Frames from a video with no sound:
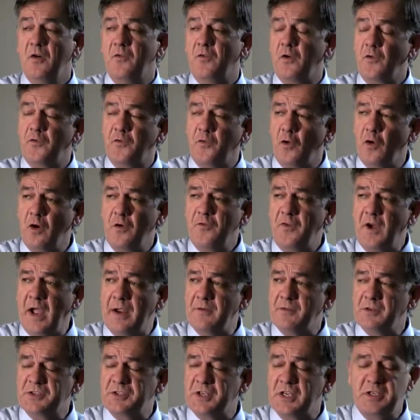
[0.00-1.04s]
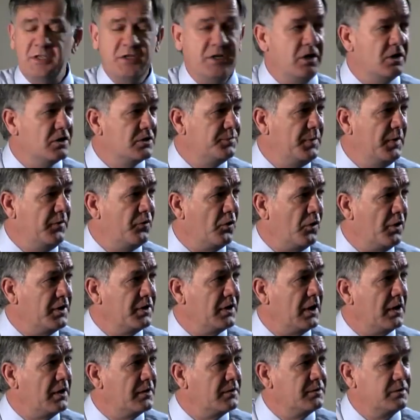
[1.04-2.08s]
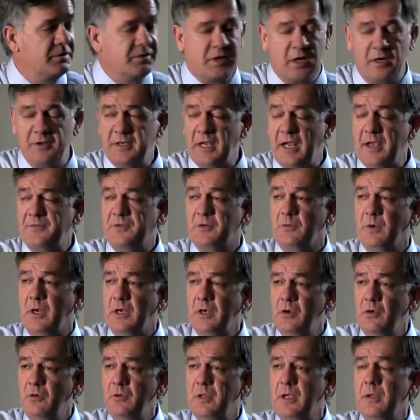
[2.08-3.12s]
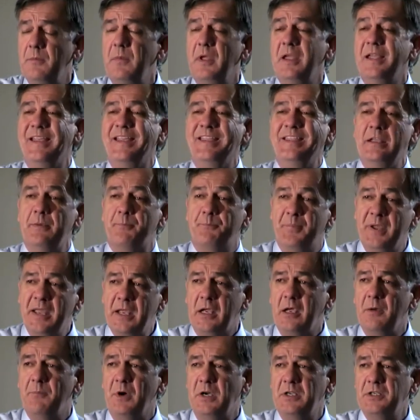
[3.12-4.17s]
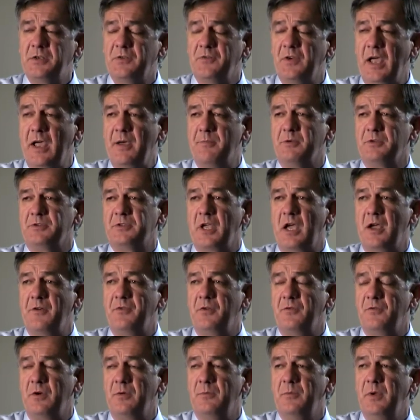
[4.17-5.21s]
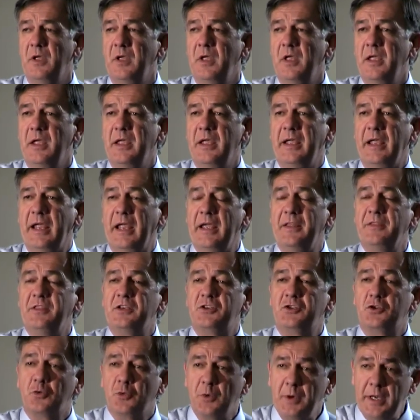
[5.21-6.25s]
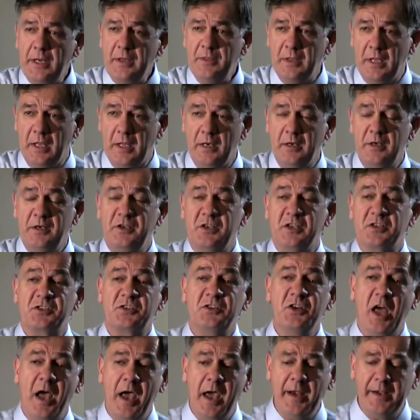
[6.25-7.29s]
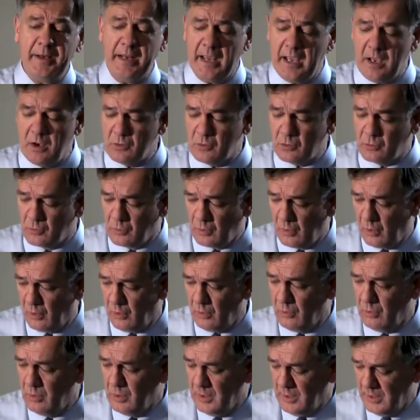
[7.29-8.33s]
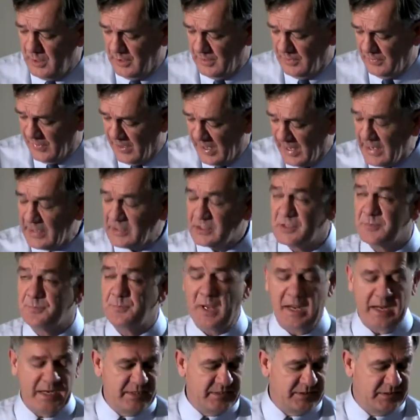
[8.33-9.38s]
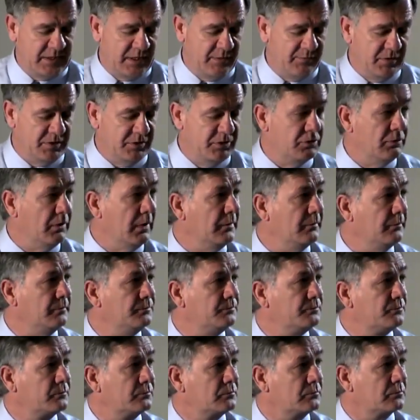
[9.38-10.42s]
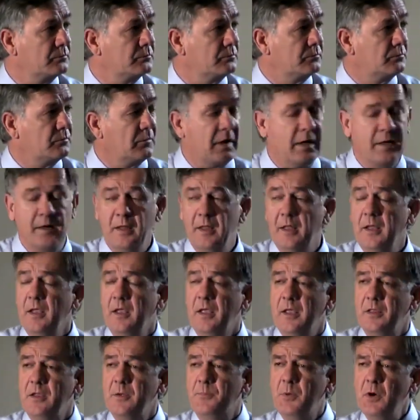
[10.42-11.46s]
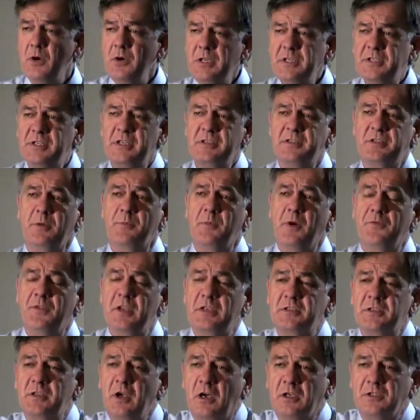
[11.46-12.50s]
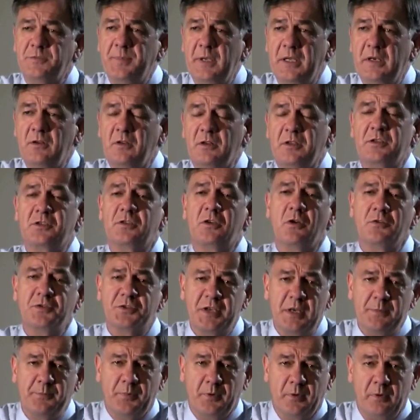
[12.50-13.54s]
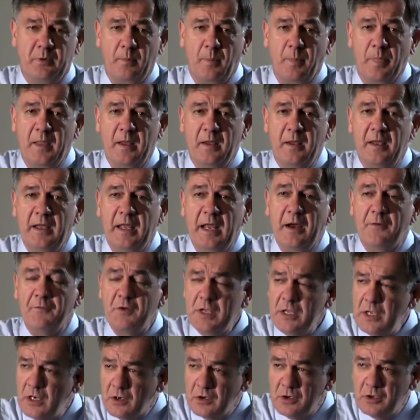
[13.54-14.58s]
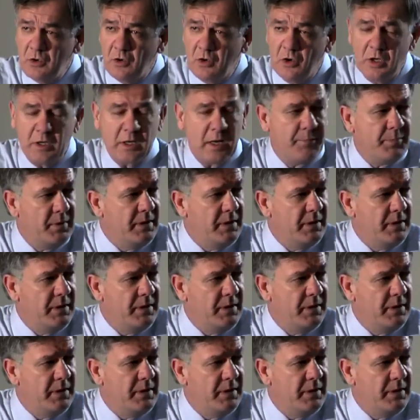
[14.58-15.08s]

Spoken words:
for 4 or 5 or 6 years before you start to have to renew them. You pick a bunch of apples off of them, and the tree then does not outgrow that space given to it. The pruning system of this tall spindle is so simple. Every year you look